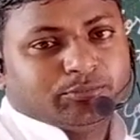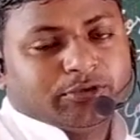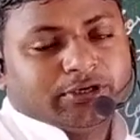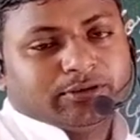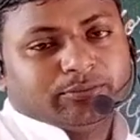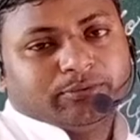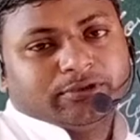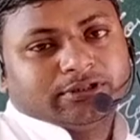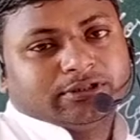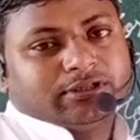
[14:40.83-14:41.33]

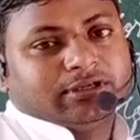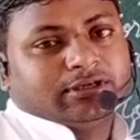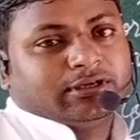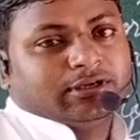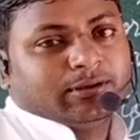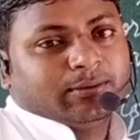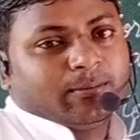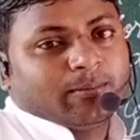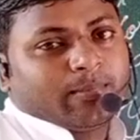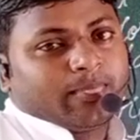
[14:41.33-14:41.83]
between
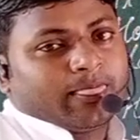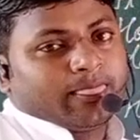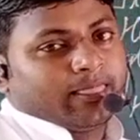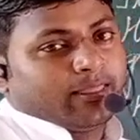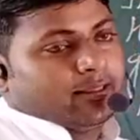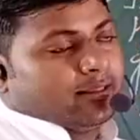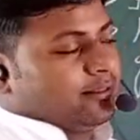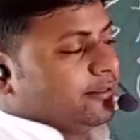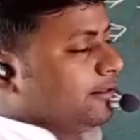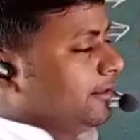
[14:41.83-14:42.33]
the
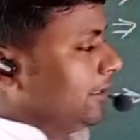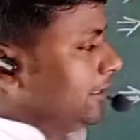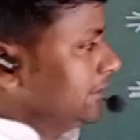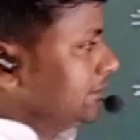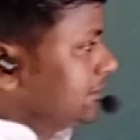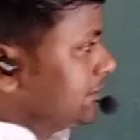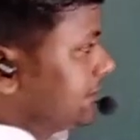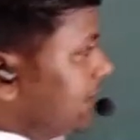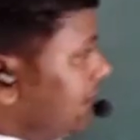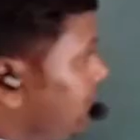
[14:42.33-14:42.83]

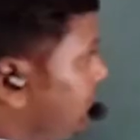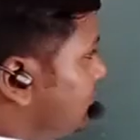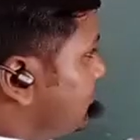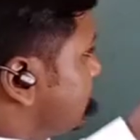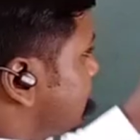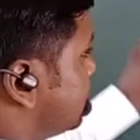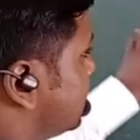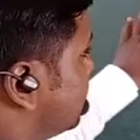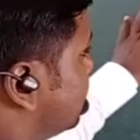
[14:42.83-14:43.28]
enzymes.